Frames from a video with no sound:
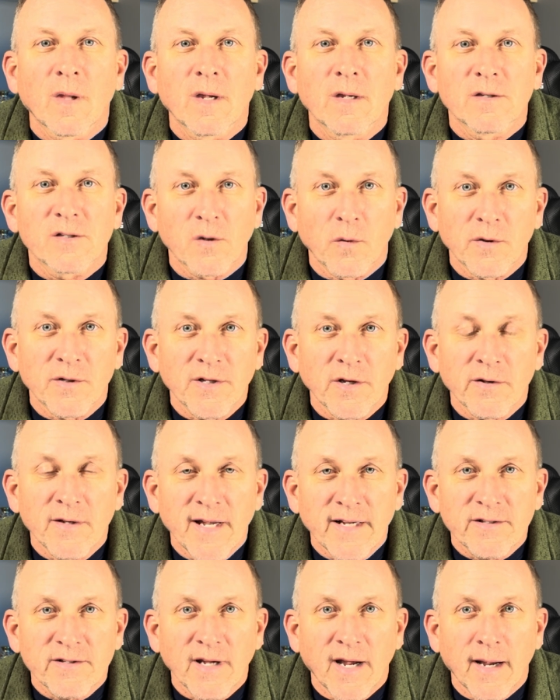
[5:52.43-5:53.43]
So until
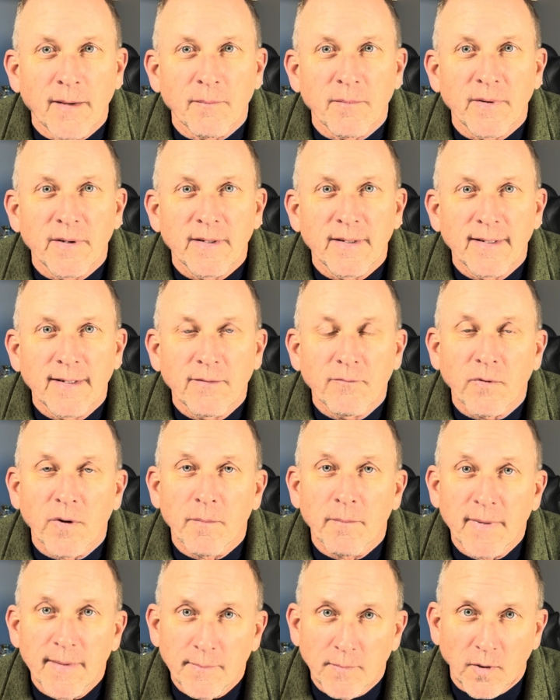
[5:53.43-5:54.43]
next time,
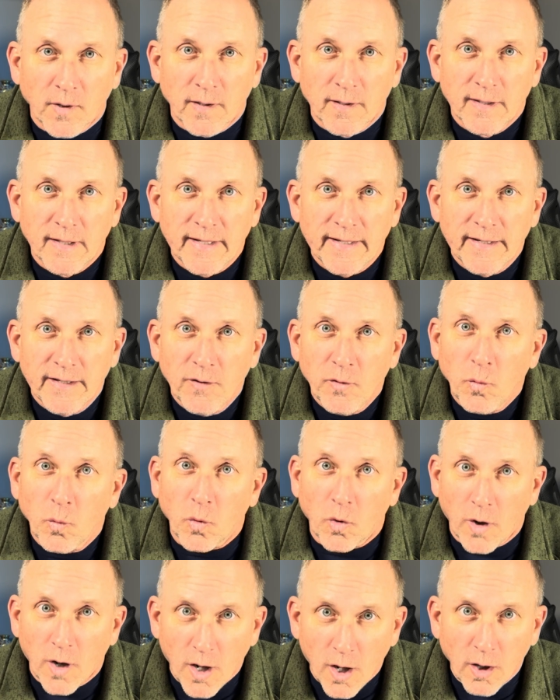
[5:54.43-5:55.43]
remember,
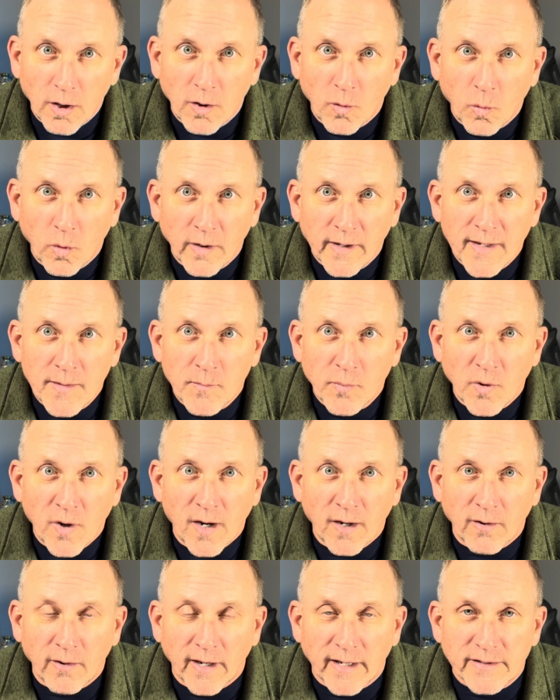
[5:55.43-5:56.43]
we're all a work in
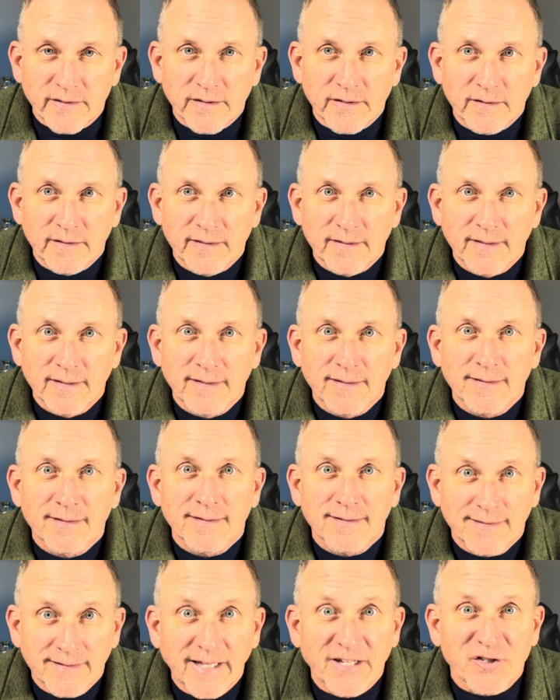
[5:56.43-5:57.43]
progress.
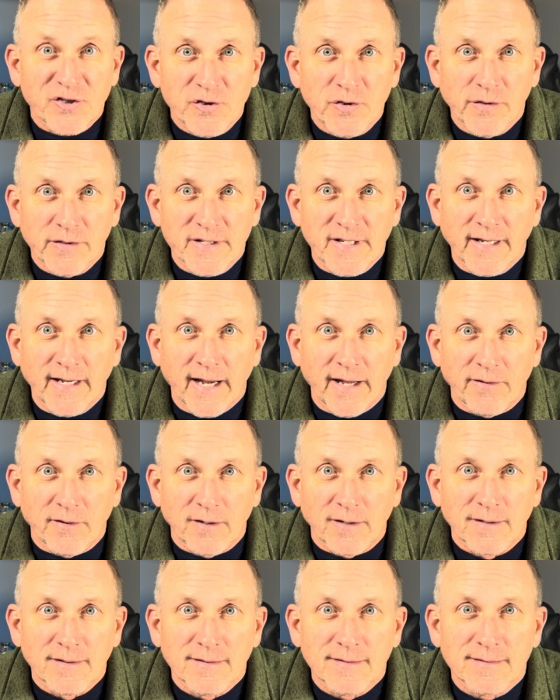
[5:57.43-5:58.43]
Let's do it
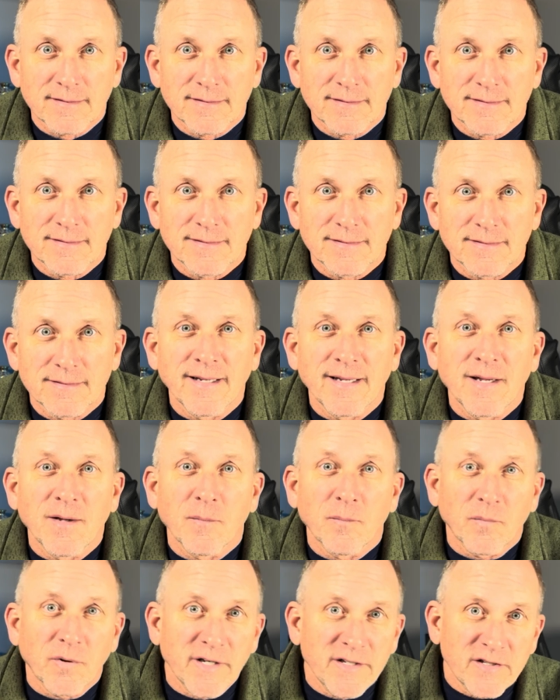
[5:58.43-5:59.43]
together.
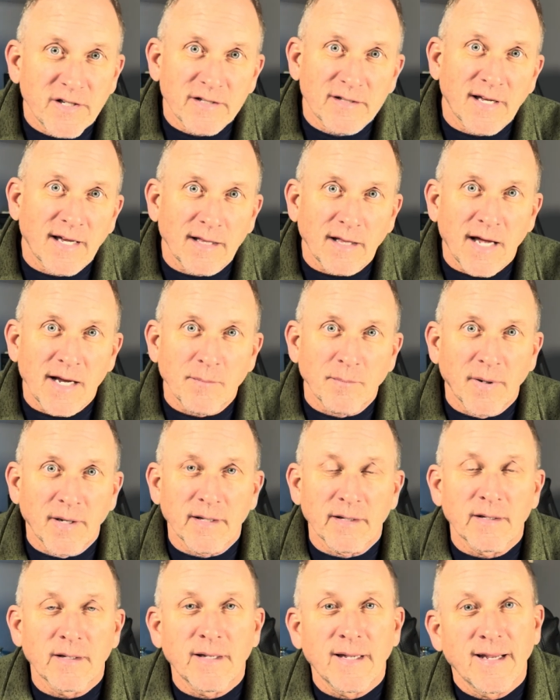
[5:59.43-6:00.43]
Please hit that like
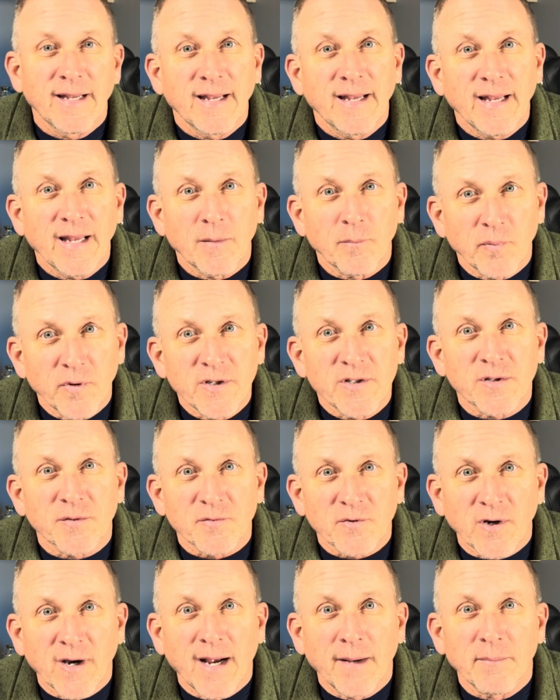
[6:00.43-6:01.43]
button and please
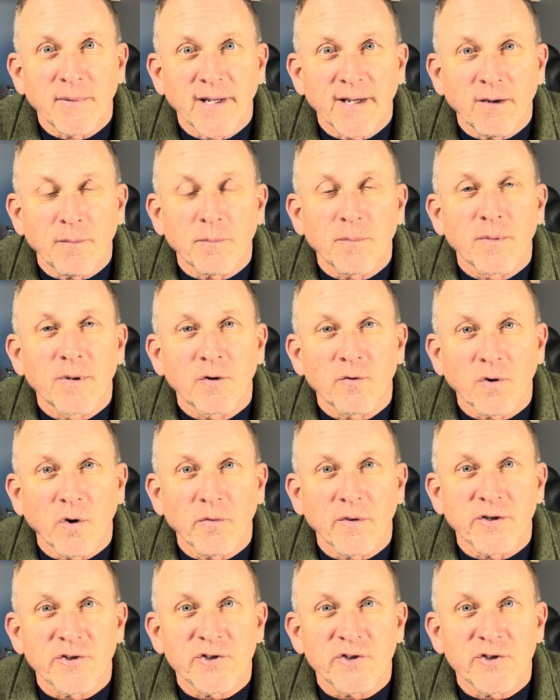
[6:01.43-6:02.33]
subscribe to help grow the